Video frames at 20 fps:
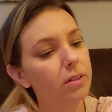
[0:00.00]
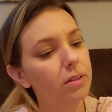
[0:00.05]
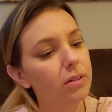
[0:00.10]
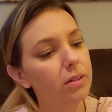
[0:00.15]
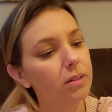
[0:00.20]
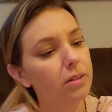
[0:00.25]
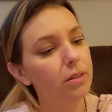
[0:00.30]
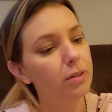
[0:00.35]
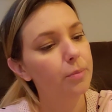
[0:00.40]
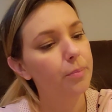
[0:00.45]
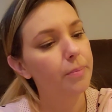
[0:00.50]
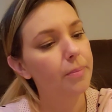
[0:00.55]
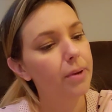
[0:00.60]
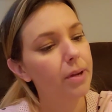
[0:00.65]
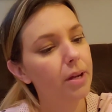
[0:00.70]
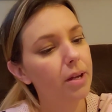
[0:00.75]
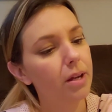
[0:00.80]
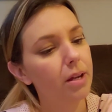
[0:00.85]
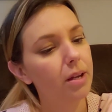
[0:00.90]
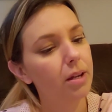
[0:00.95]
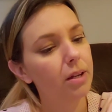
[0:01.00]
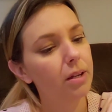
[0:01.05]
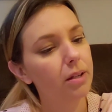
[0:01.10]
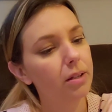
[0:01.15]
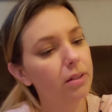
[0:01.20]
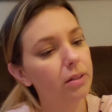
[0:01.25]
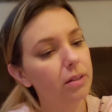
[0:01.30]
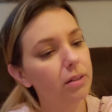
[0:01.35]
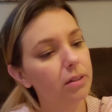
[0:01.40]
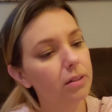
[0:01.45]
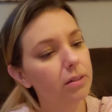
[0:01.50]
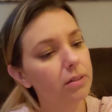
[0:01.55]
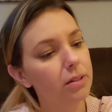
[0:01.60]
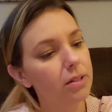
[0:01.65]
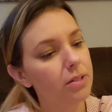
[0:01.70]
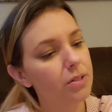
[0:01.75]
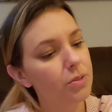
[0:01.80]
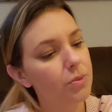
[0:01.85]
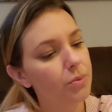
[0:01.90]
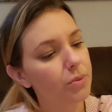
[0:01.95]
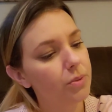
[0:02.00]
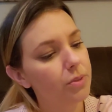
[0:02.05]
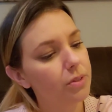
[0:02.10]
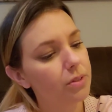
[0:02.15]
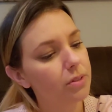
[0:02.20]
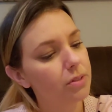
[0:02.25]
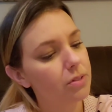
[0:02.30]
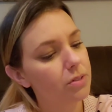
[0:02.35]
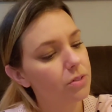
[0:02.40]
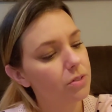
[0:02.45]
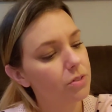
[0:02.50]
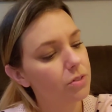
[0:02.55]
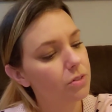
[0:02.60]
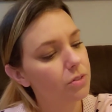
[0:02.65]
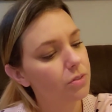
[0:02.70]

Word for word: on the back. These ones